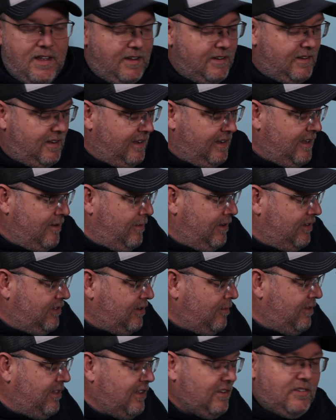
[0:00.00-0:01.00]
to get me some
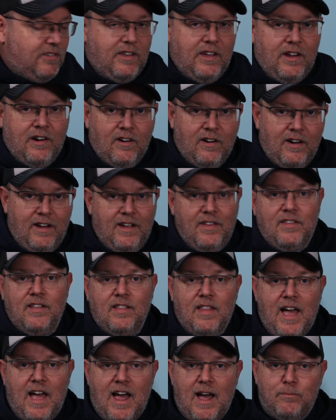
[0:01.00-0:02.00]
of this gear in the
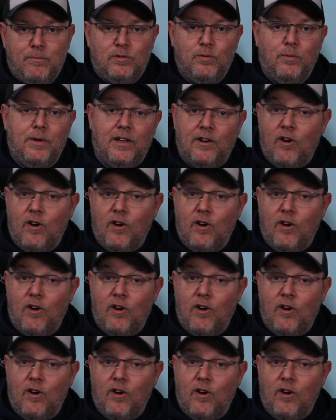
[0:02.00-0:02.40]
lab so we can